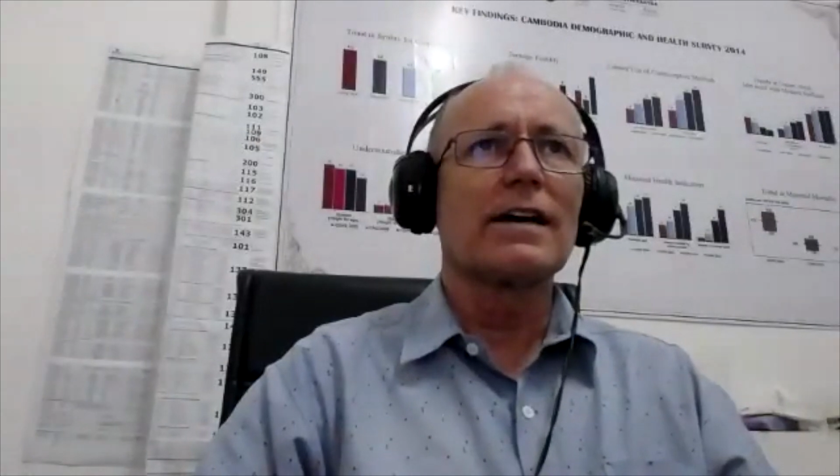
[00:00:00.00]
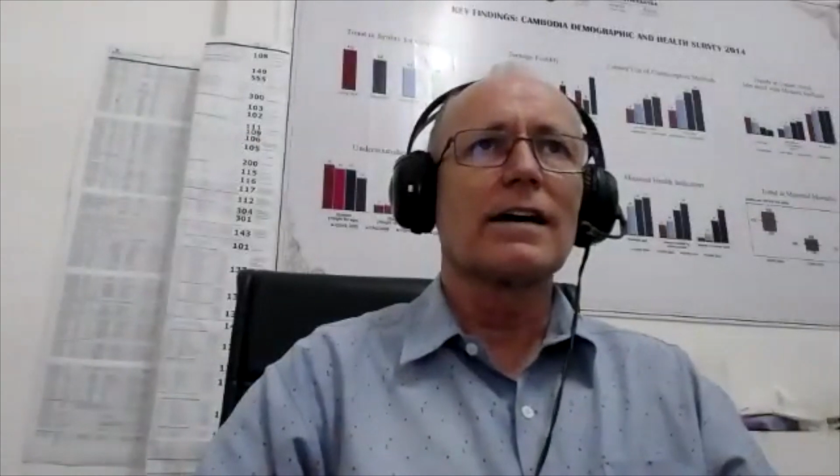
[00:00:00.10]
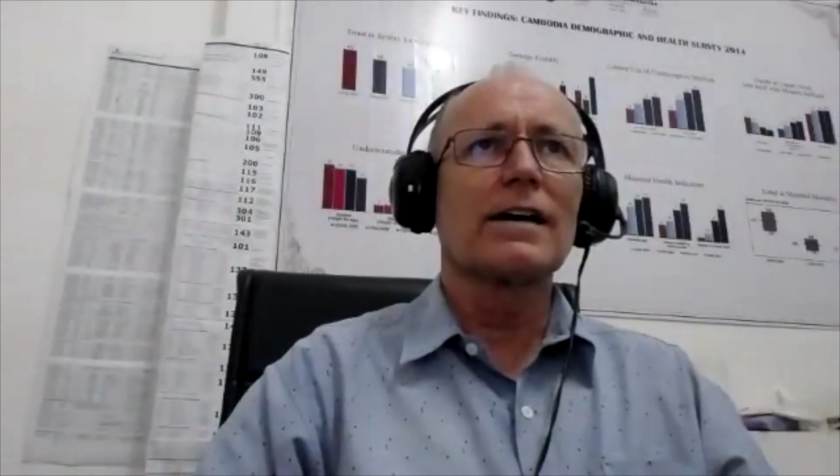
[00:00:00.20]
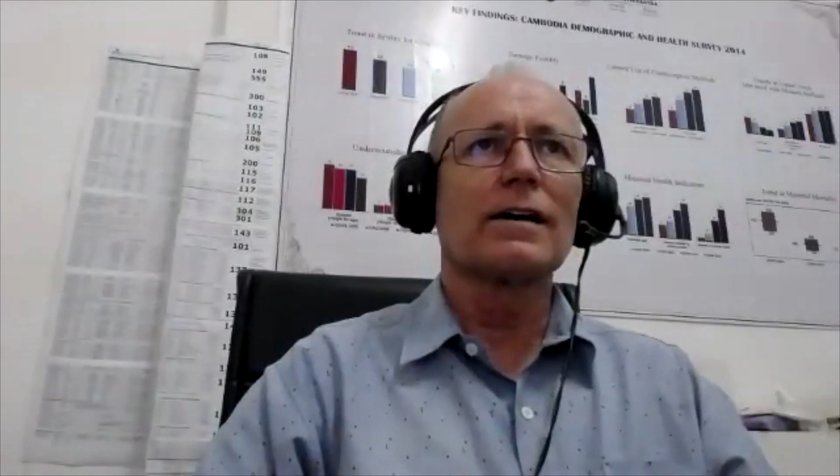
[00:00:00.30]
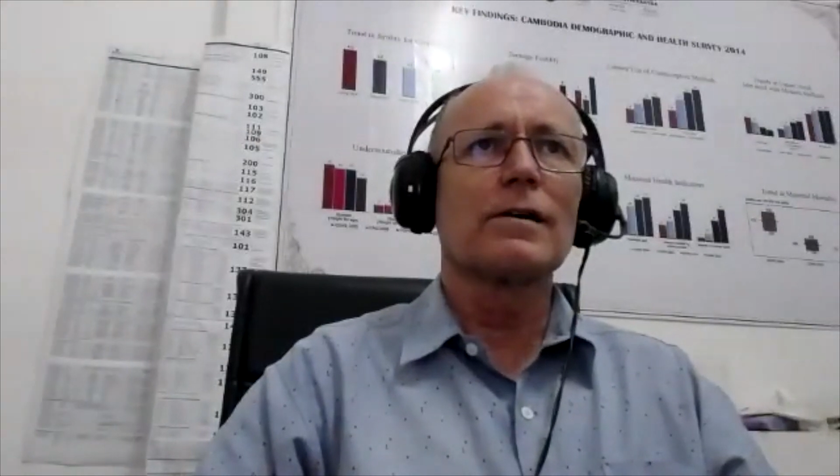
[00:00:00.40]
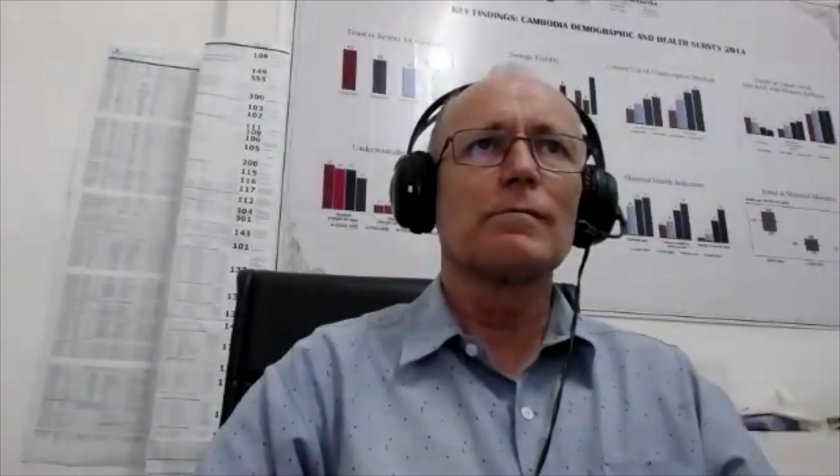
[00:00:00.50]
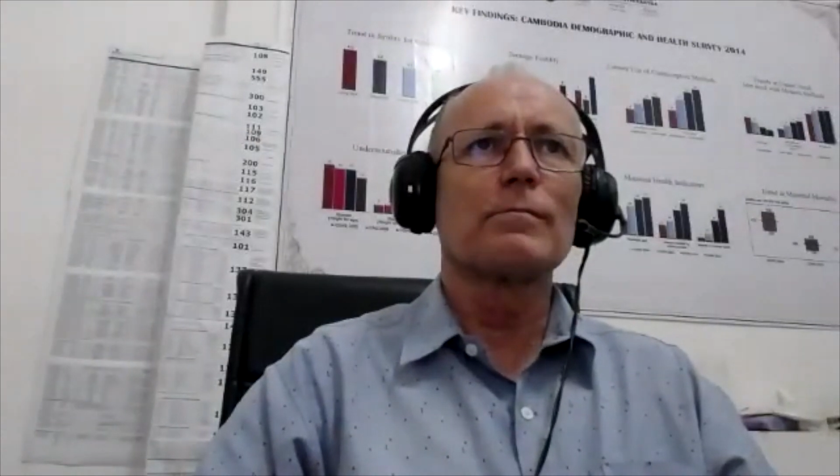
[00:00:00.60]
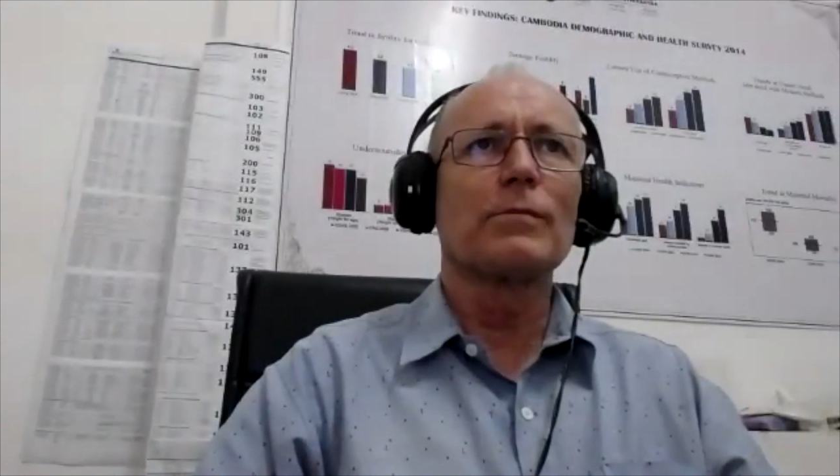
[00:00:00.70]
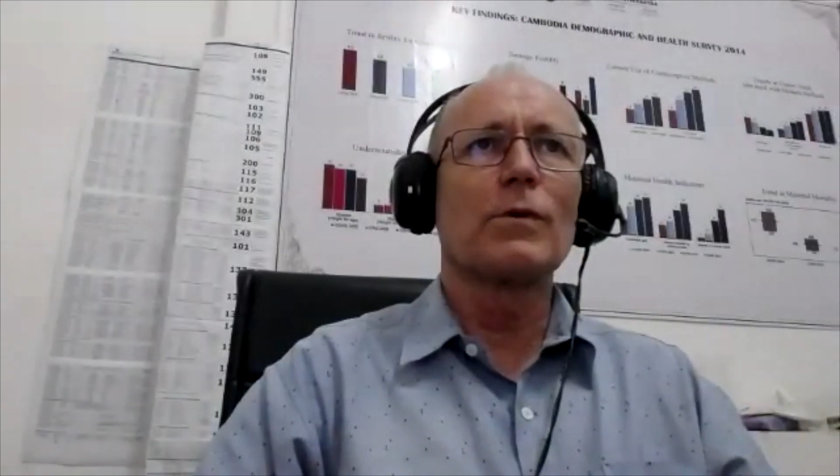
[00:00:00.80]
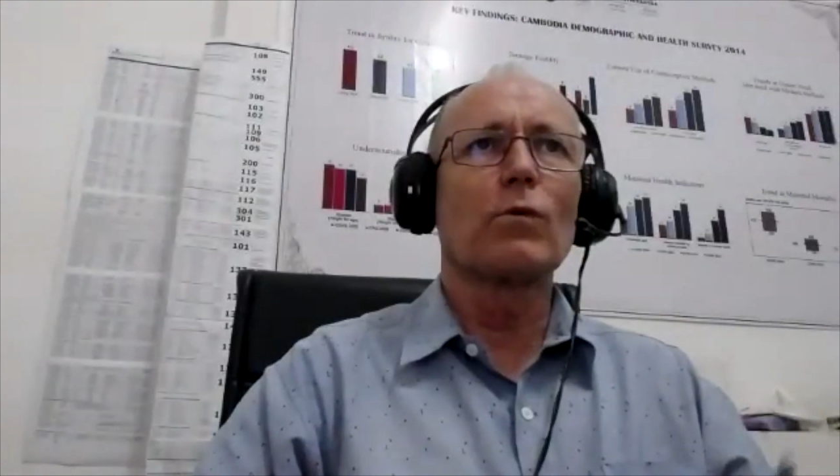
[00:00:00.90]

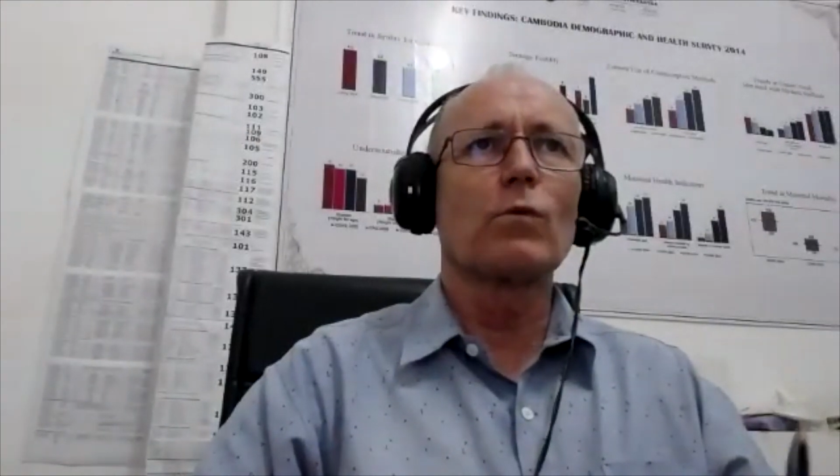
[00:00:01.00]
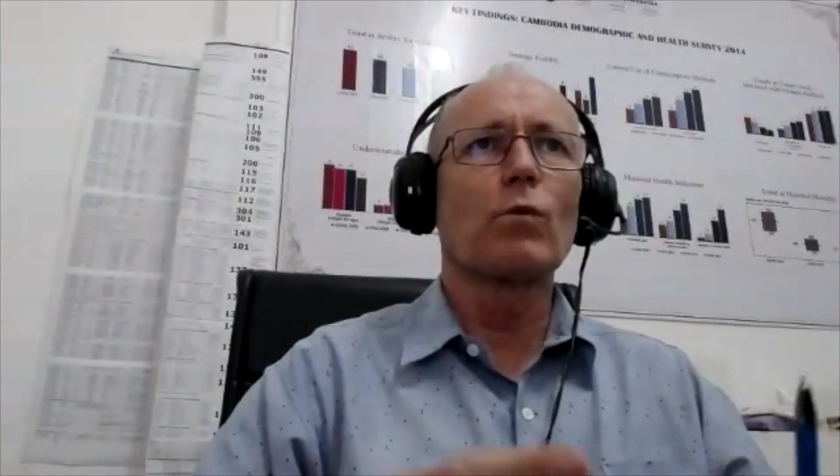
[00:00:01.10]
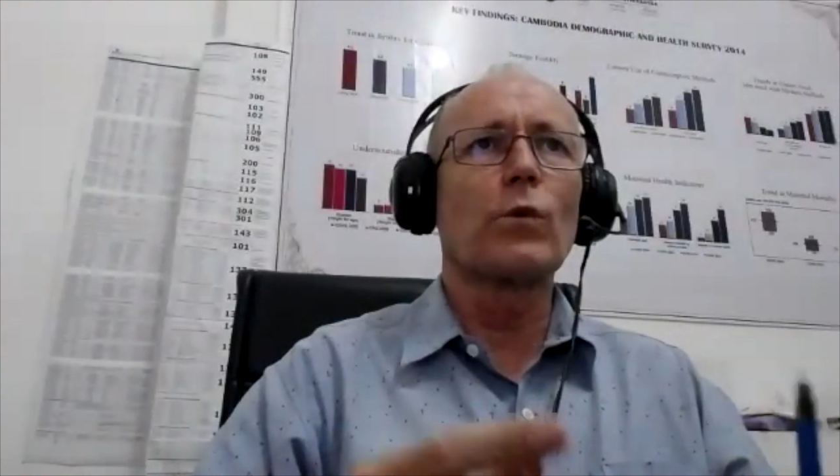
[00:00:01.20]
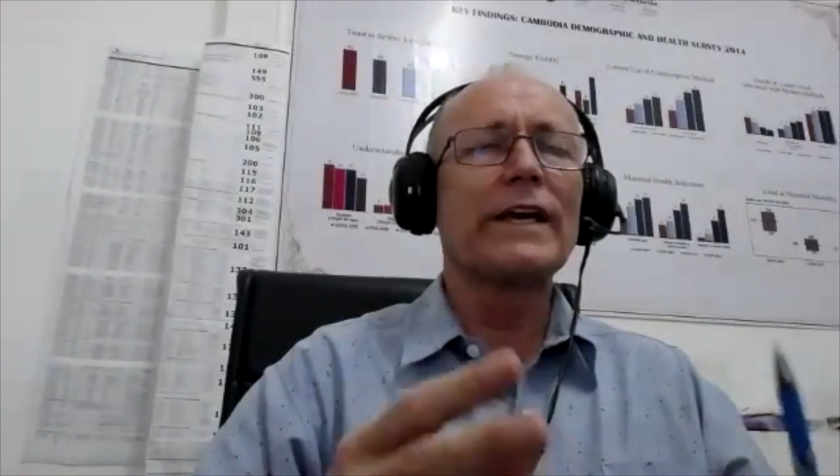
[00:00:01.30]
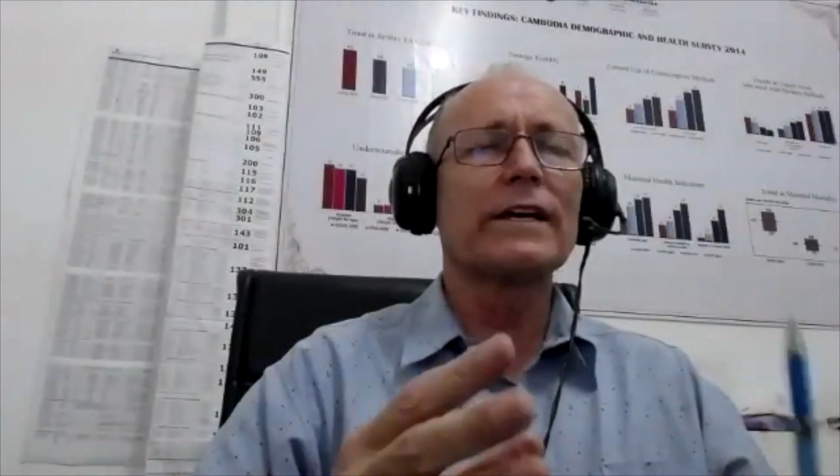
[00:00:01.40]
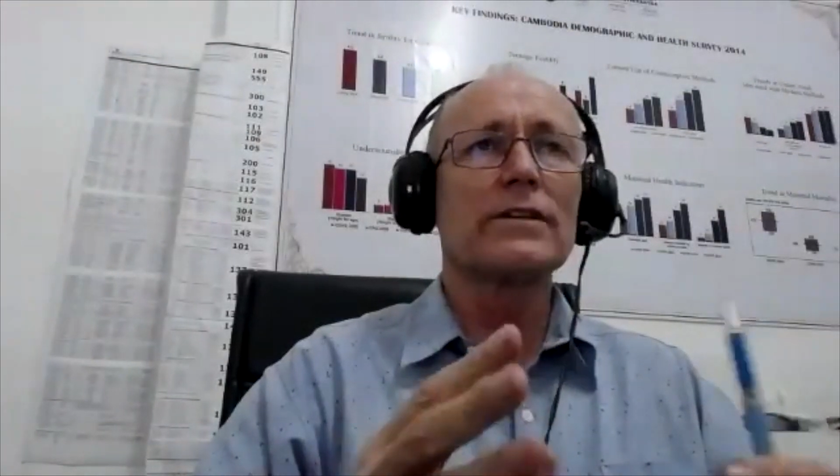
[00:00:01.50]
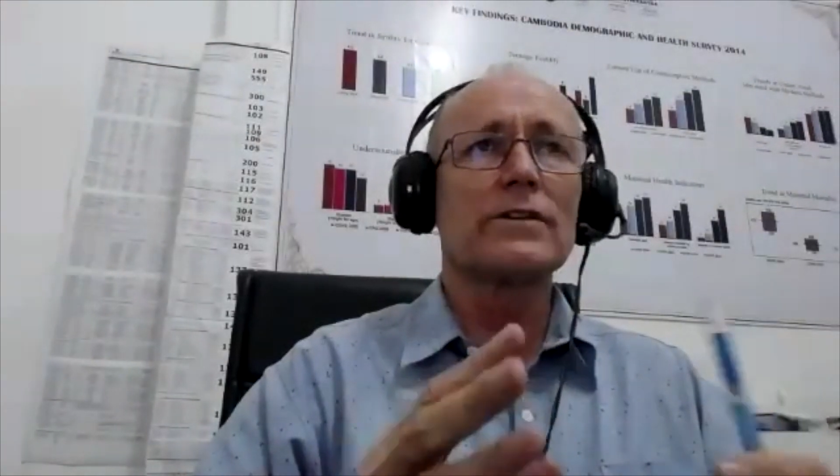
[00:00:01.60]
um, we can